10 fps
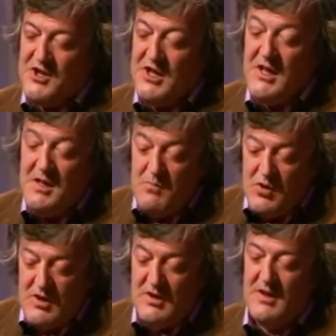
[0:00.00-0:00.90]
G.E.
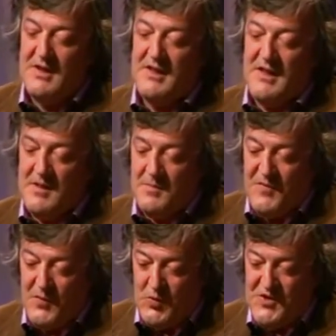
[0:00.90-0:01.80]
Moore and E.M.
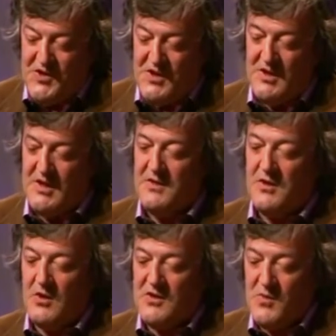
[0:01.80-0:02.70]
Forster and
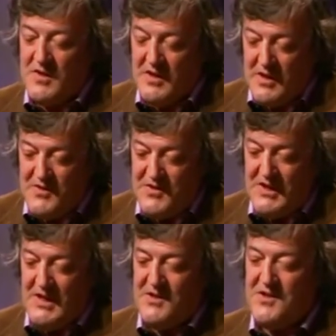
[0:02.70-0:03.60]
Goldsworthy Lowes
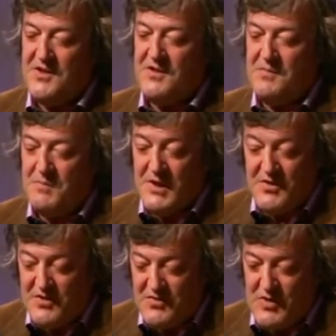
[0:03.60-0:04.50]
Dickinson and
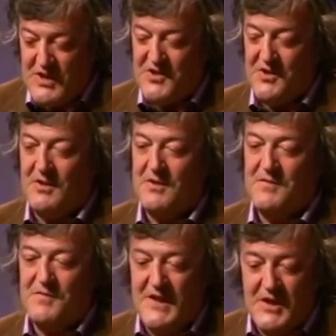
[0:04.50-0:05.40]
Bertrand Russell
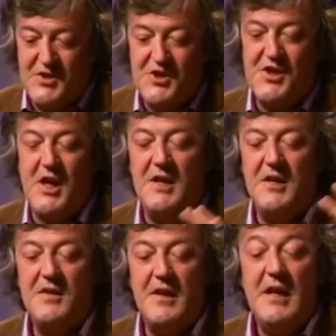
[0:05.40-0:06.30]
and Wittgenstein
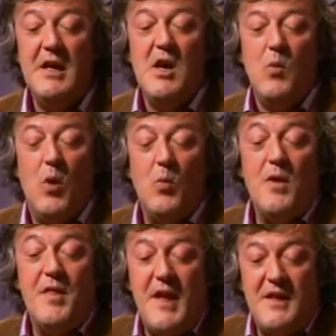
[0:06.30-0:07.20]
and the what
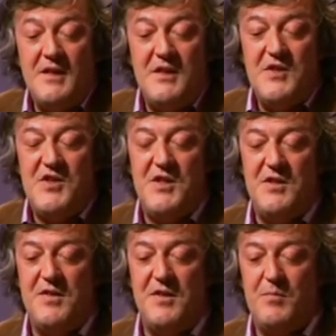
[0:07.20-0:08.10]
were then
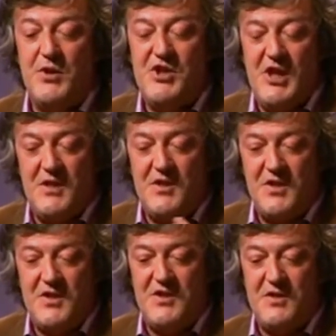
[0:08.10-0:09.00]
considered the
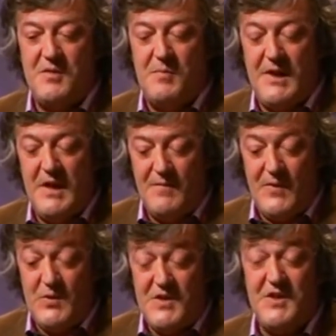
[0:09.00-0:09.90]
progenitors and the big
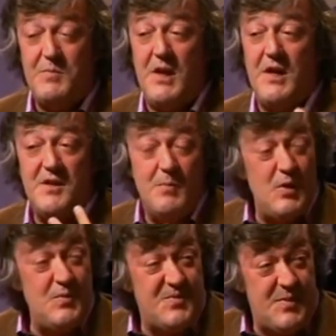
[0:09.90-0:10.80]
influences behind the
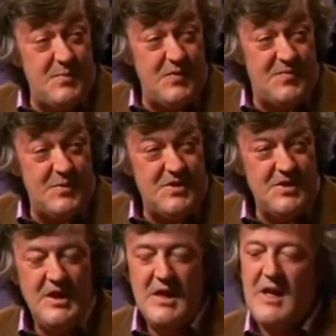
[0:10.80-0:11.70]
Bloomsbury movement,
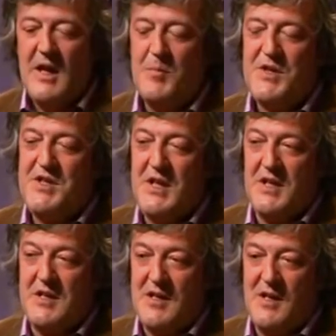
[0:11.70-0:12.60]
and
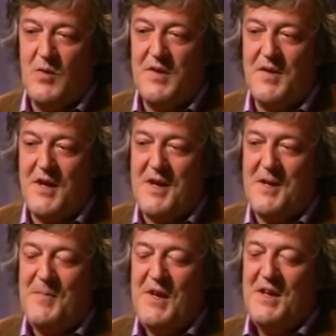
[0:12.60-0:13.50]
particularly with
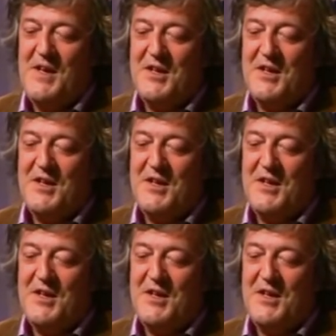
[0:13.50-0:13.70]
their